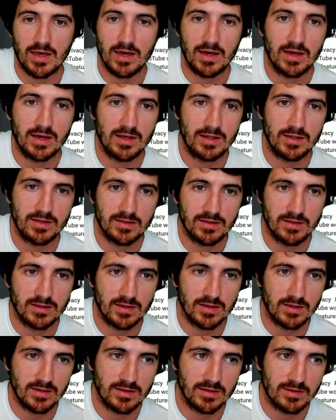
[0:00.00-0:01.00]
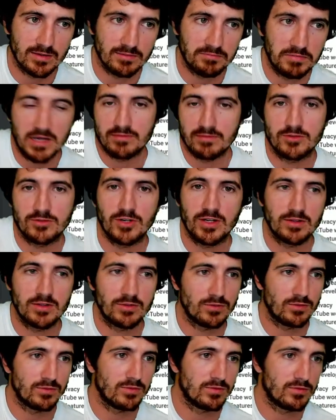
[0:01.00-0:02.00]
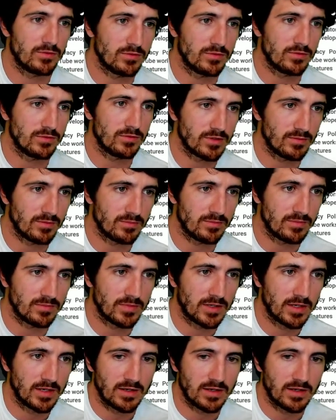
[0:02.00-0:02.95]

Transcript: and yeah, trying to do some